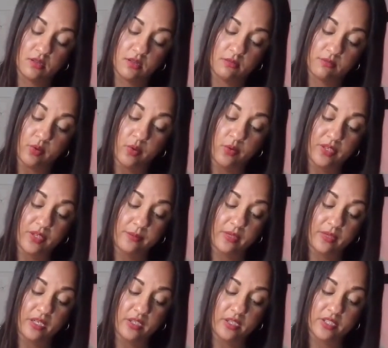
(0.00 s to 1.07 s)
Broken
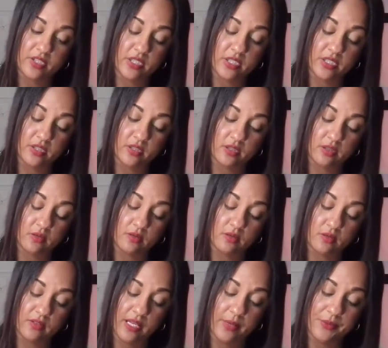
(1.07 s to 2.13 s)
marriage here.
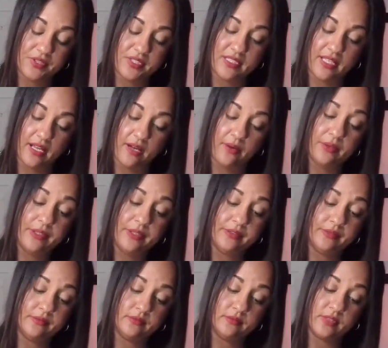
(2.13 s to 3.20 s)
That was a tower?
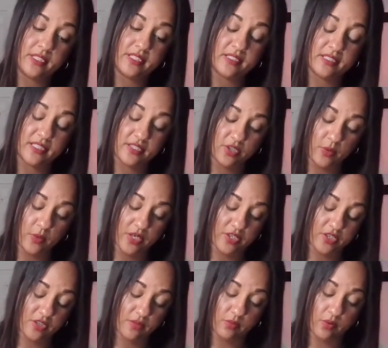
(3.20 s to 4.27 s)
This
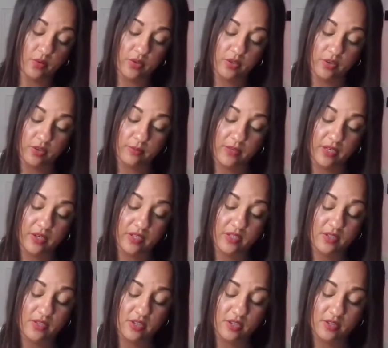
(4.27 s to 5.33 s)
situation broke your
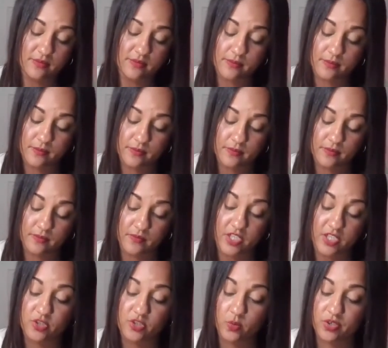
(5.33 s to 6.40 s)
marriage?
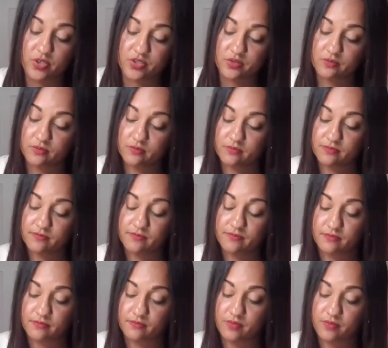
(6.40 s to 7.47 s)
Because you weren't
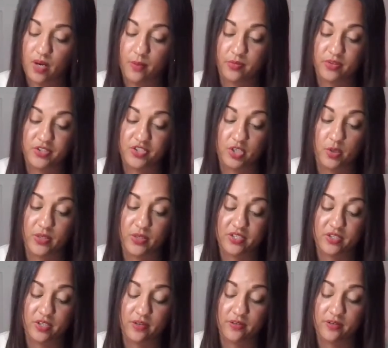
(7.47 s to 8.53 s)
properly showing
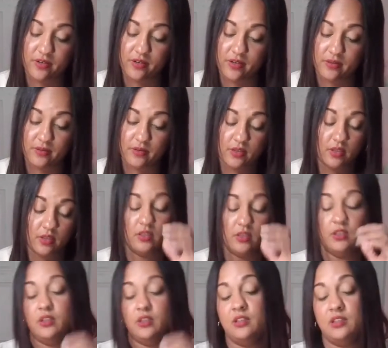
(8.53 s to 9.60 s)
each other
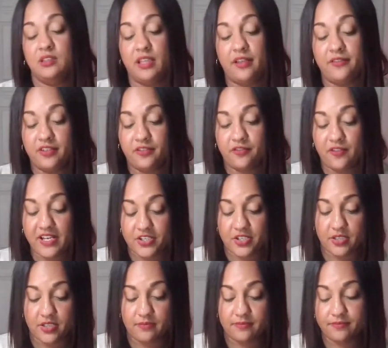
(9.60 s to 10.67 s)
love and
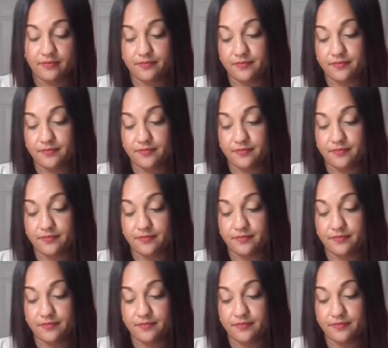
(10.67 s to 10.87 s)
affection.